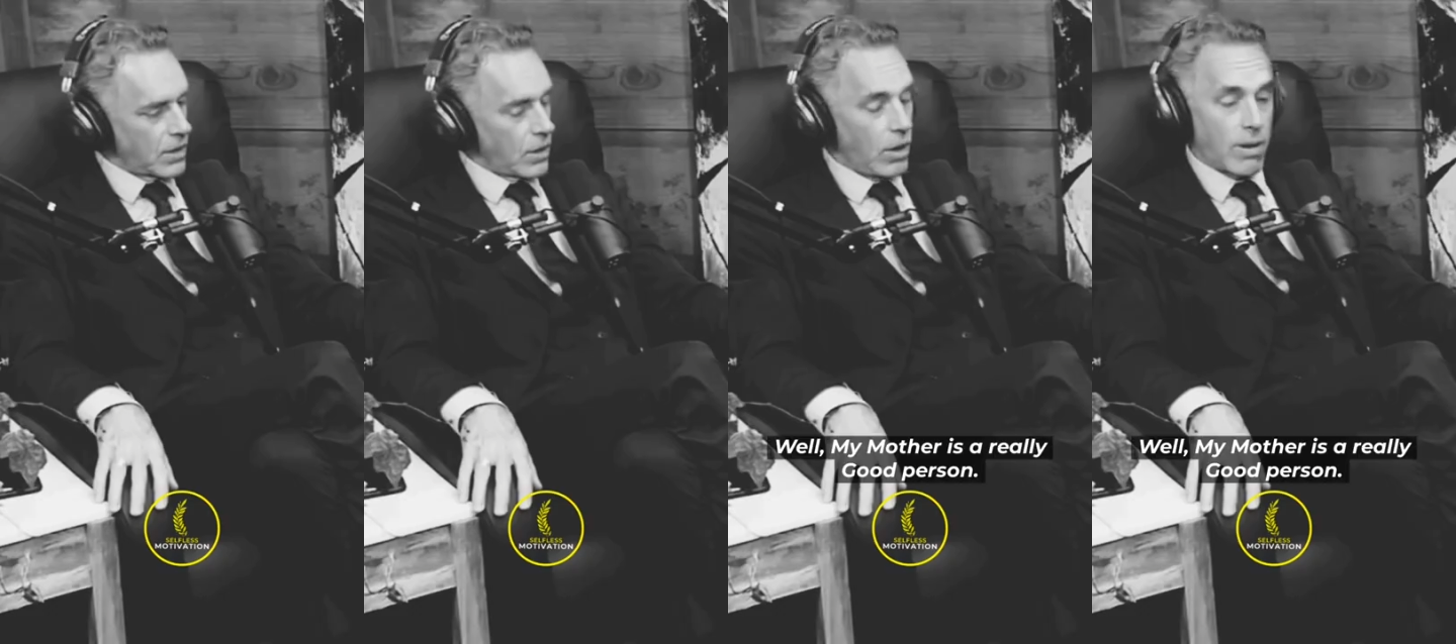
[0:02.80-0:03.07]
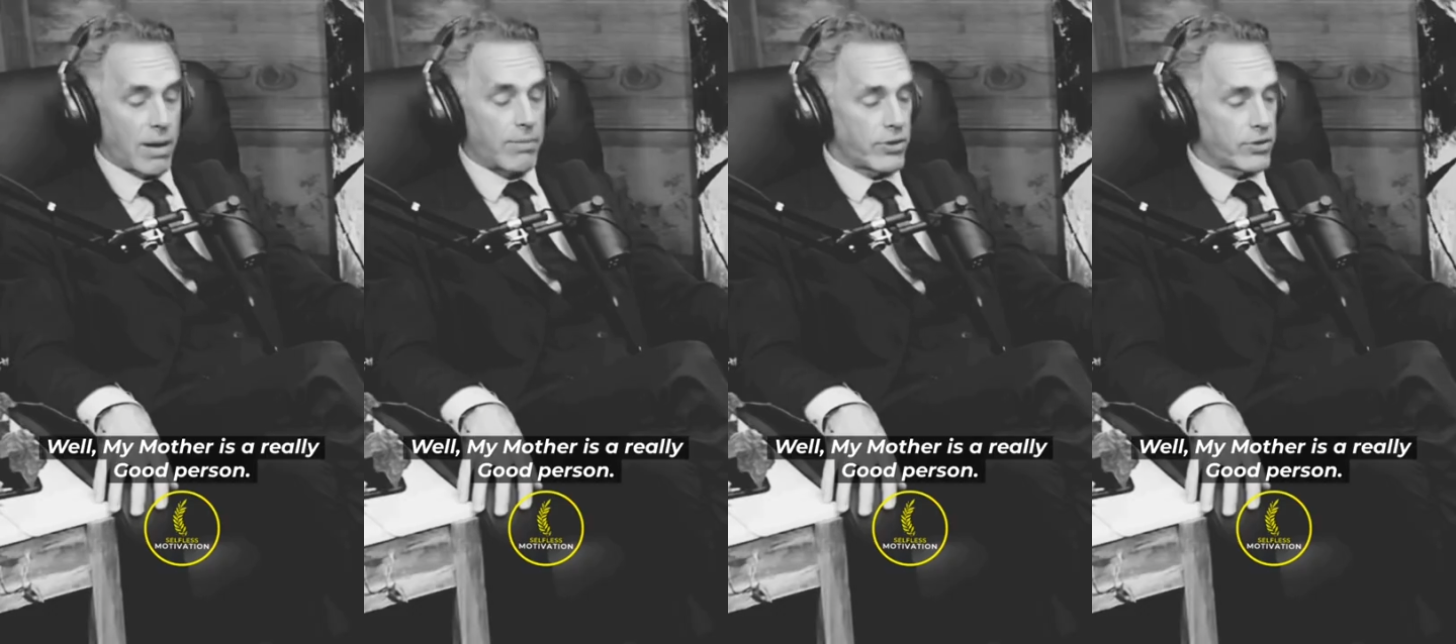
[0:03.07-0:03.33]

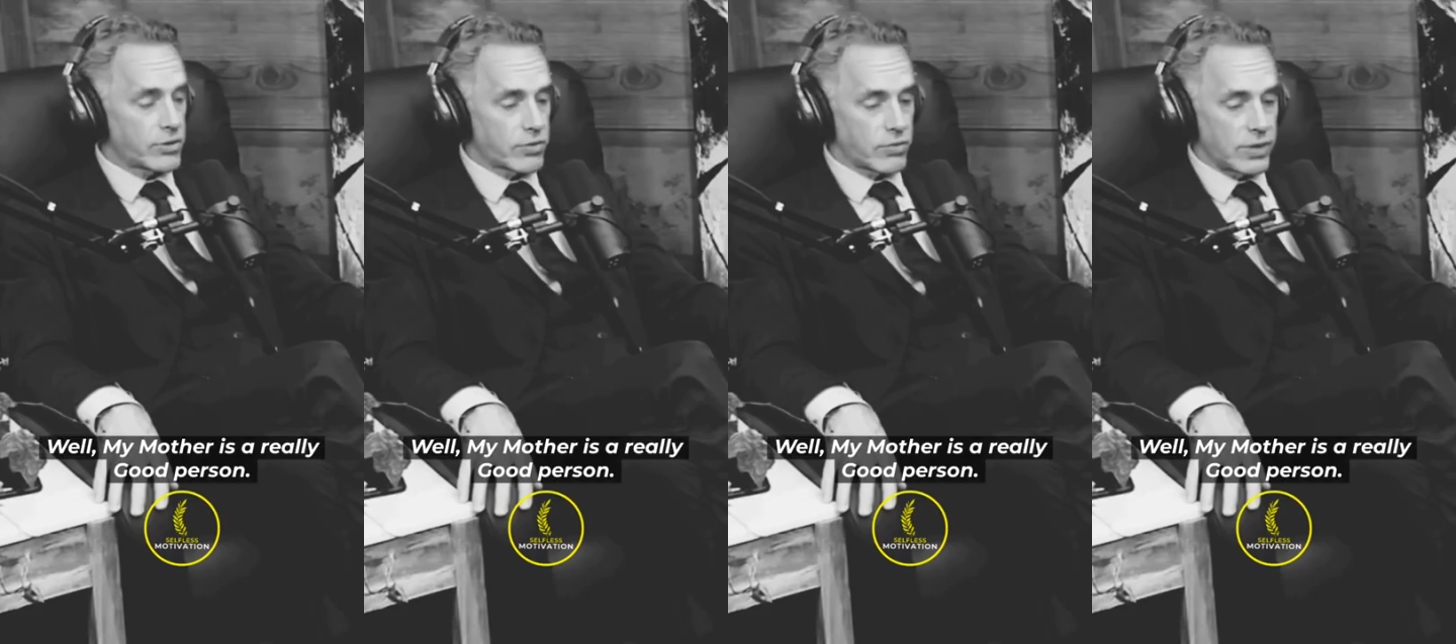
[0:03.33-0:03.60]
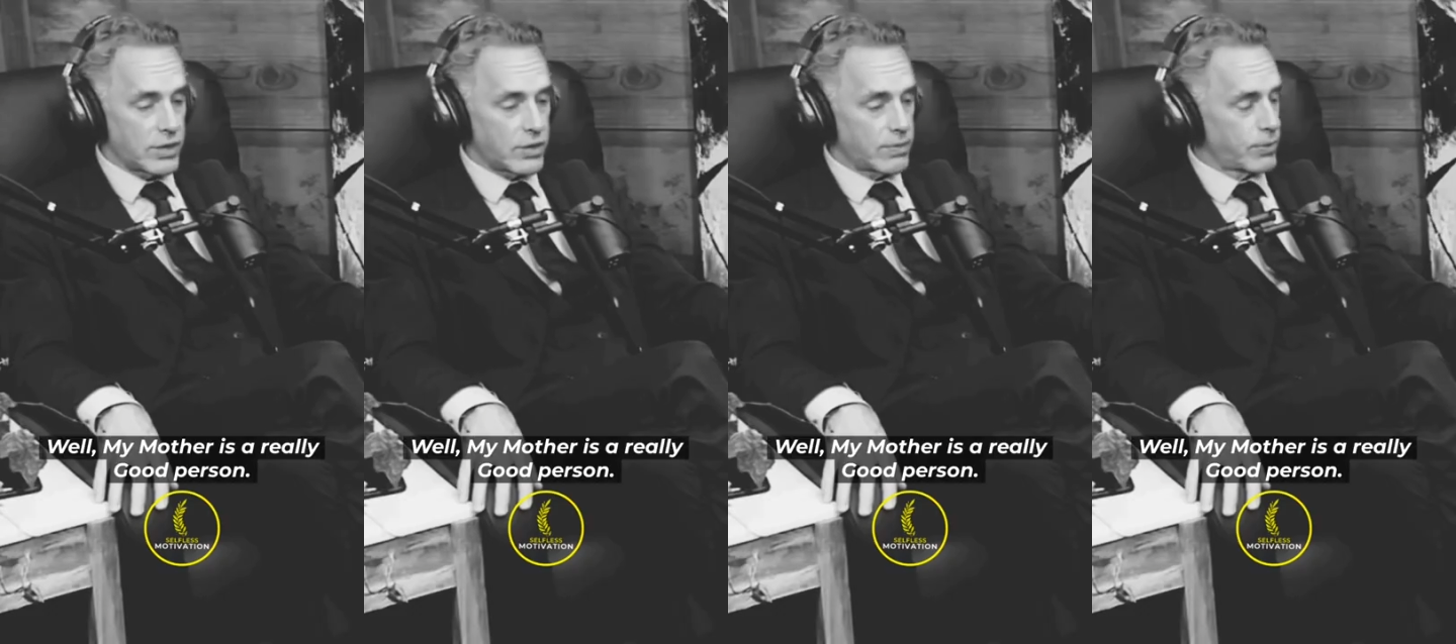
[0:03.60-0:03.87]
Oh, my mother's a
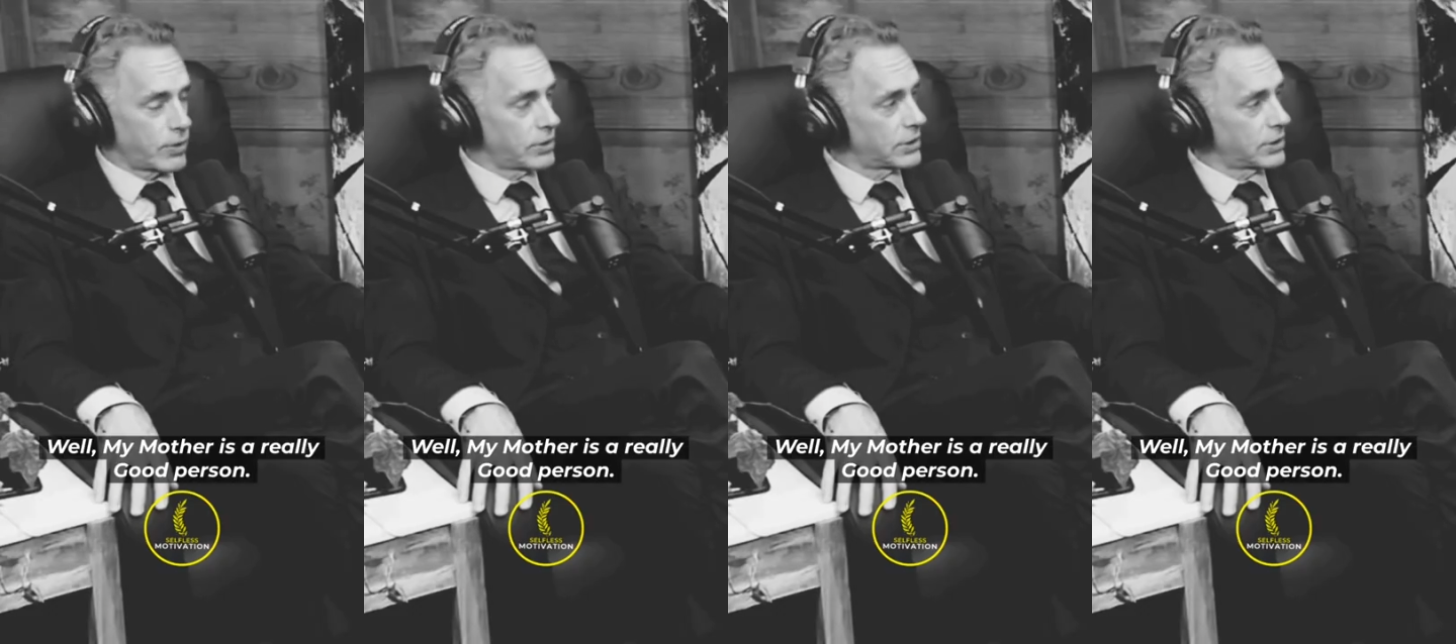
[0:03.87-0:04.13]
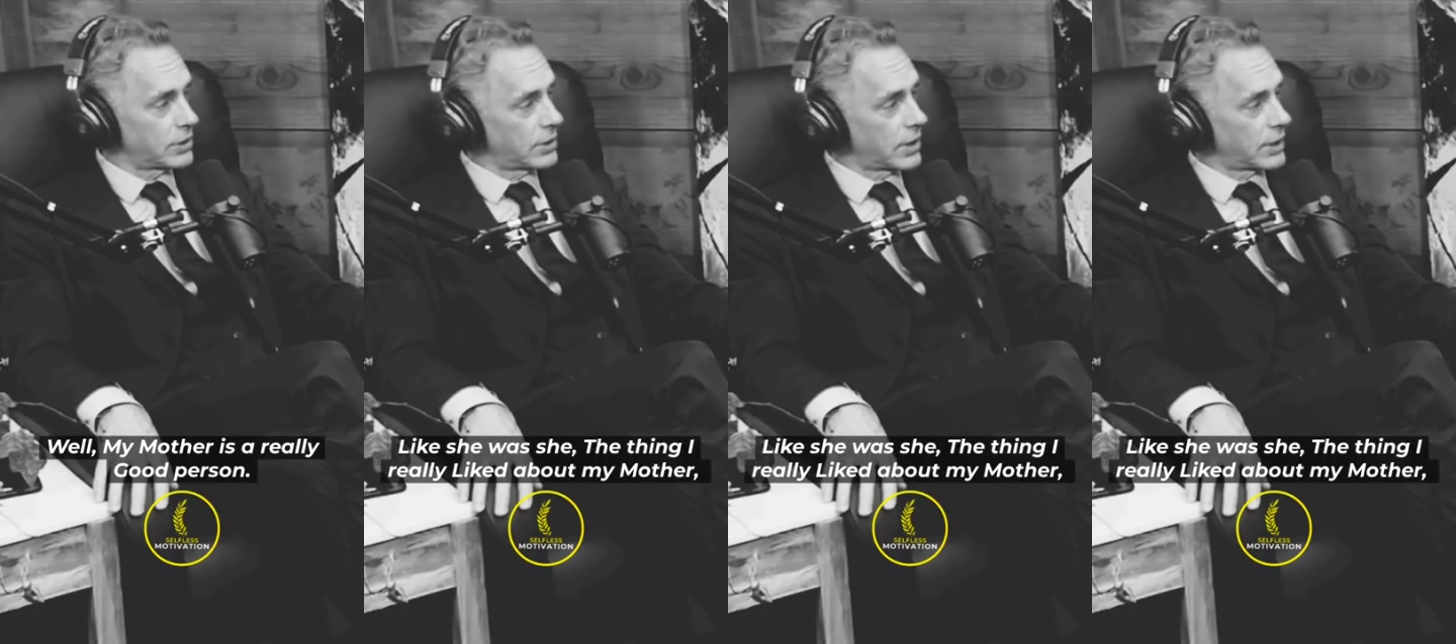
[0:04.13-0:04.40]
really good
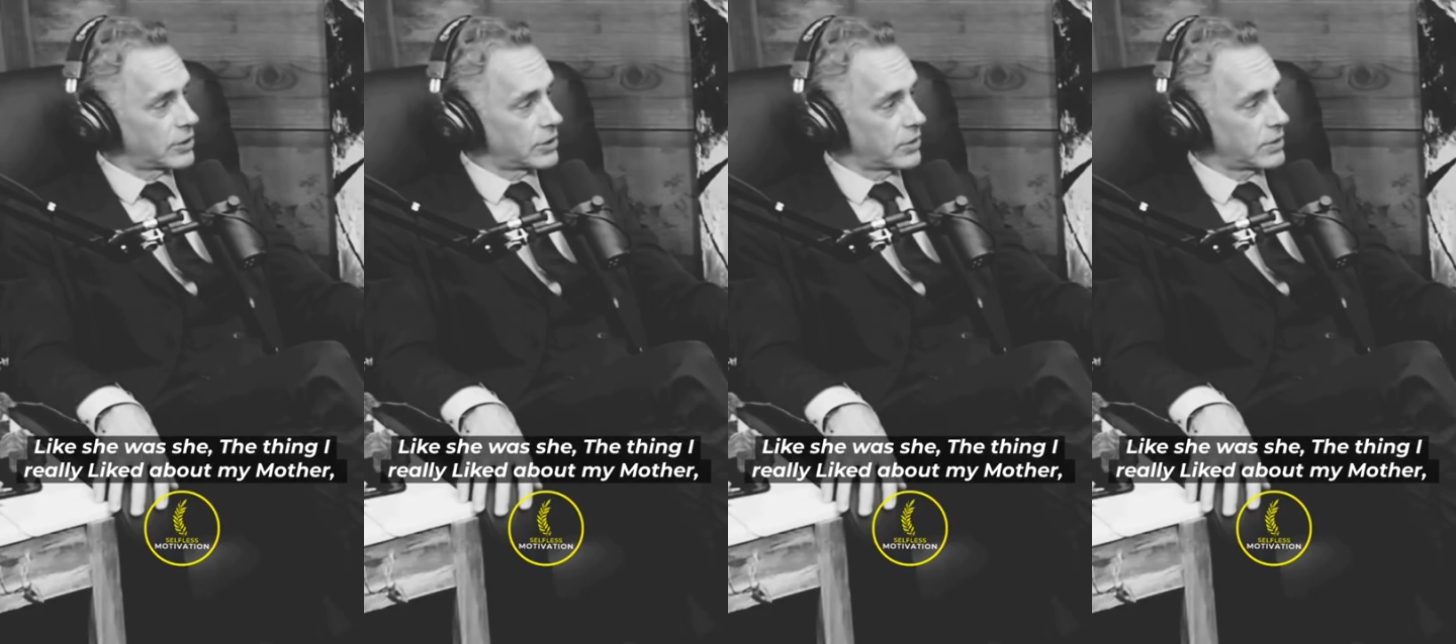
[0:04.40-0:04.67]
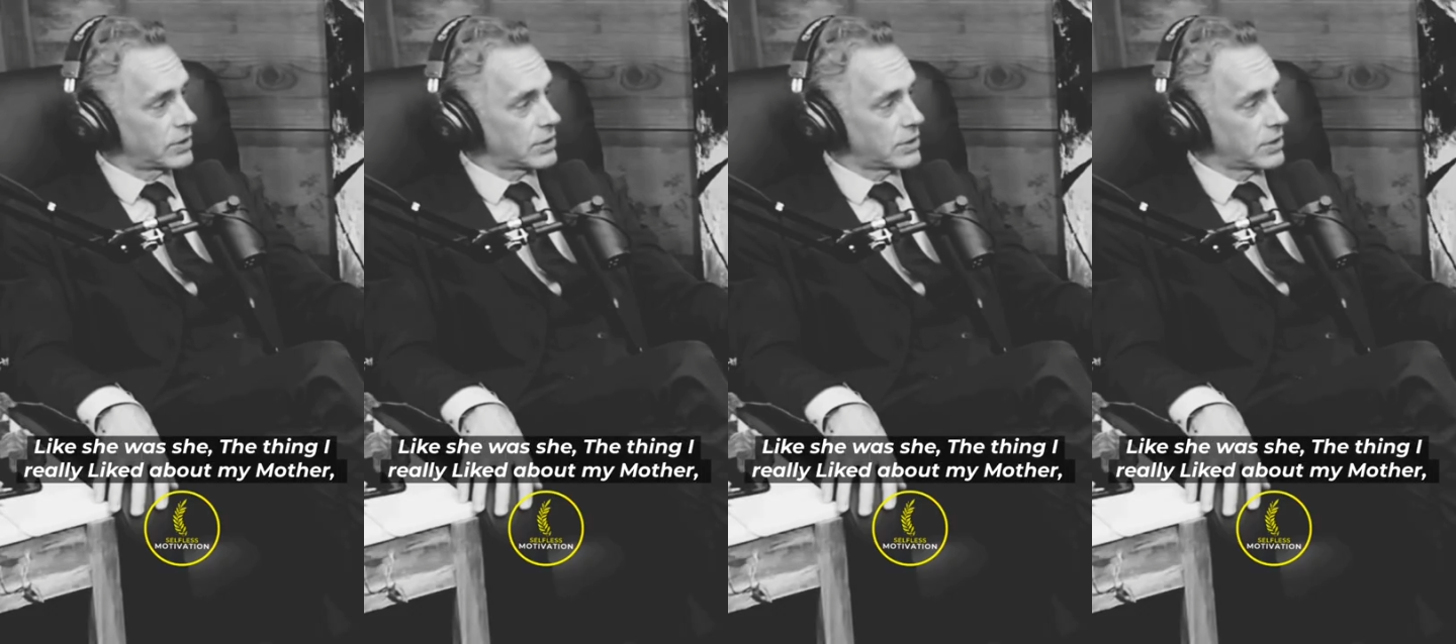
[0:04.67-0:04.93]
person. Like
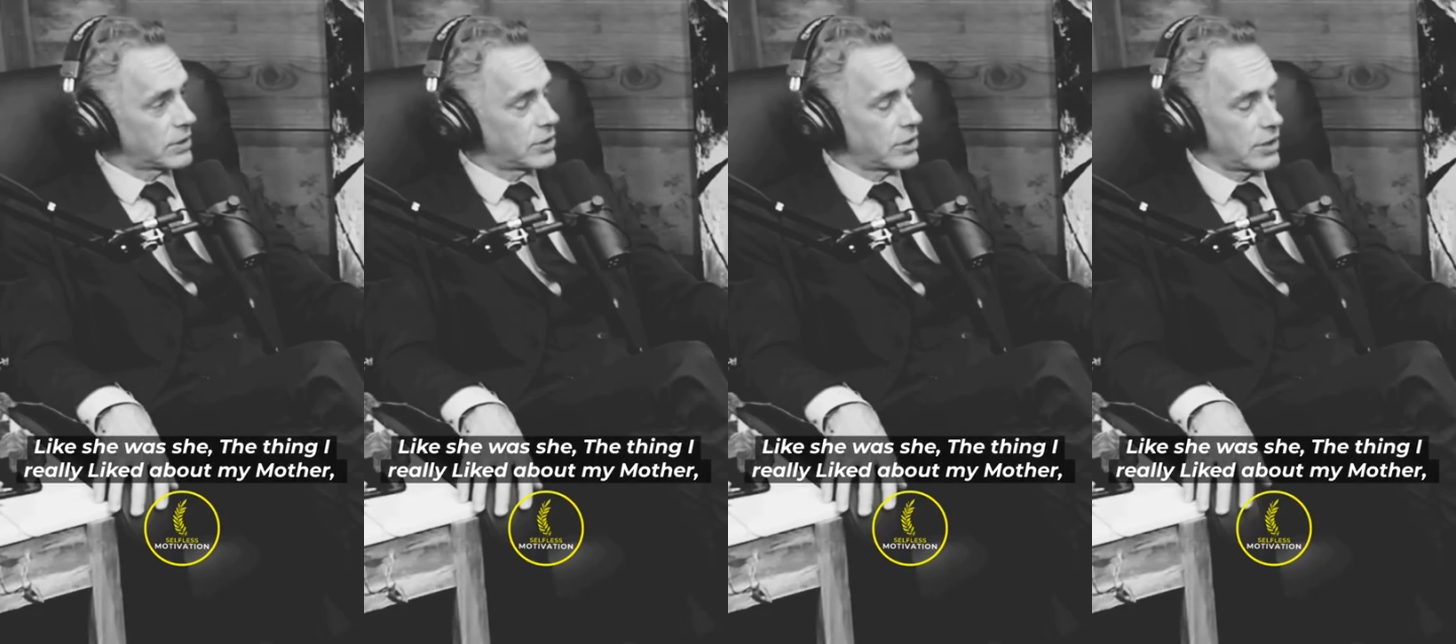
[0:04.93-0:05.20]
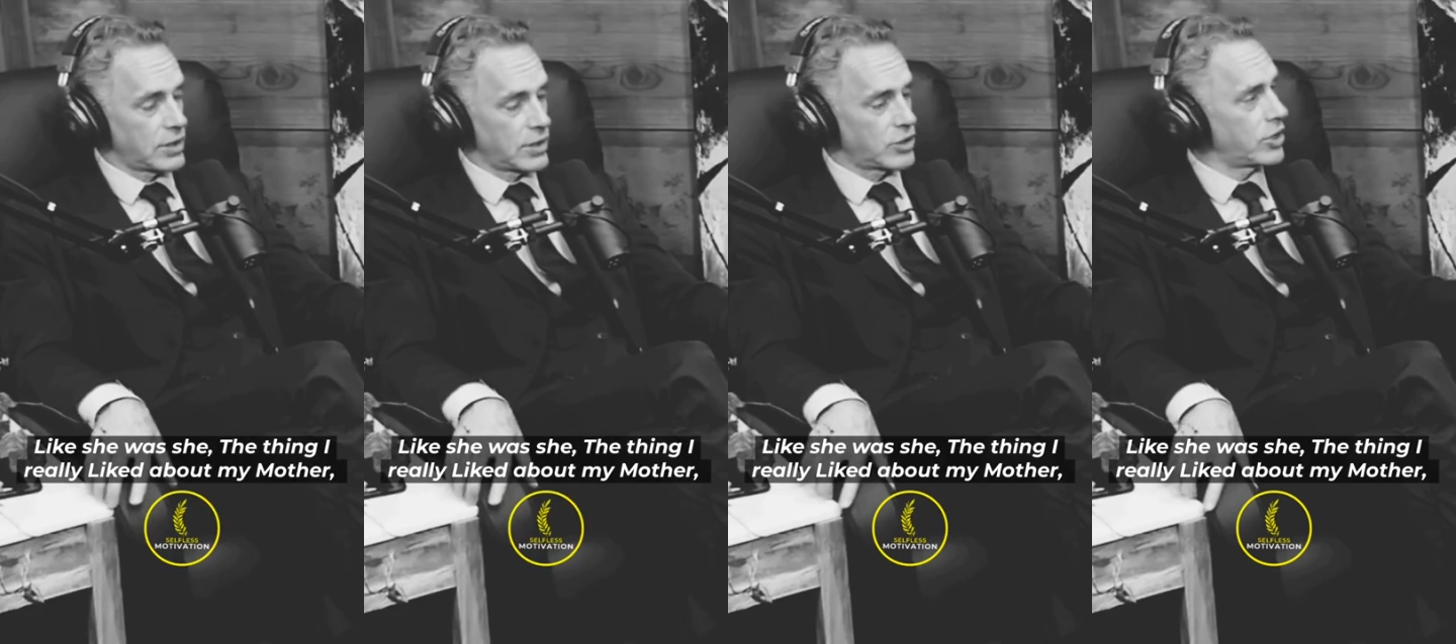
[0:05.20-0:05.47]
she was,
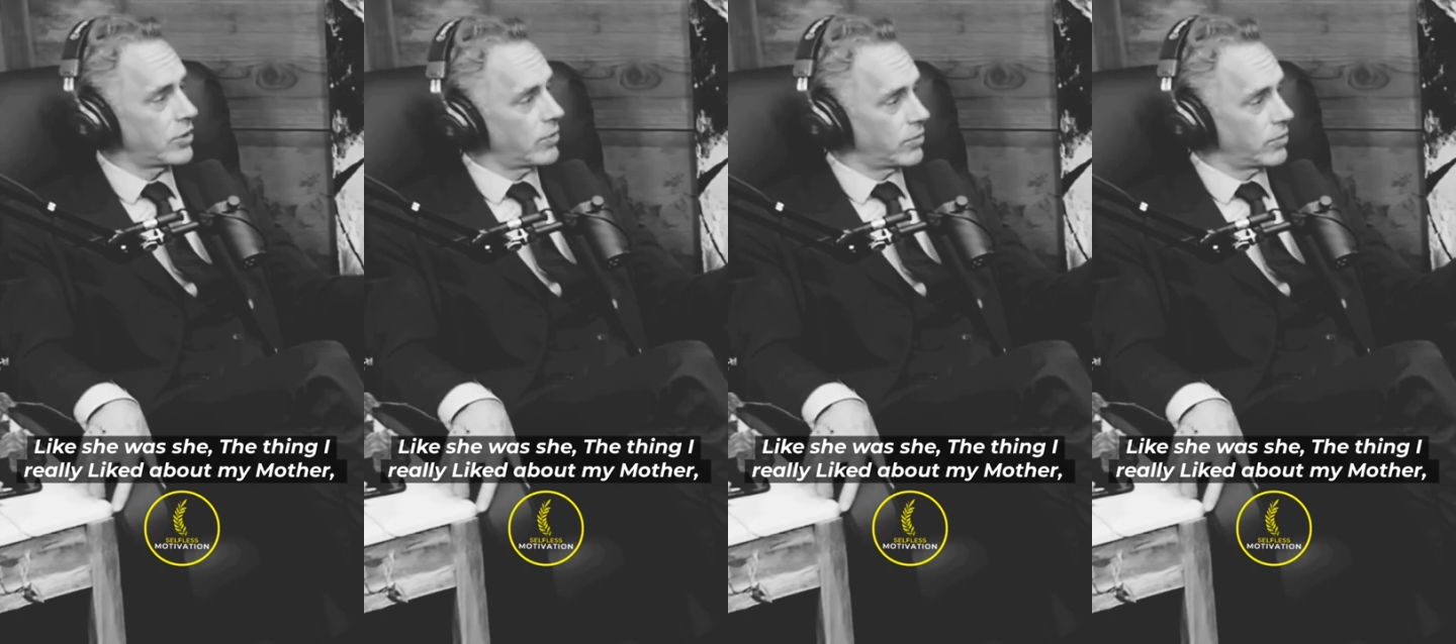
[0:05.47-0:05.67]
she she.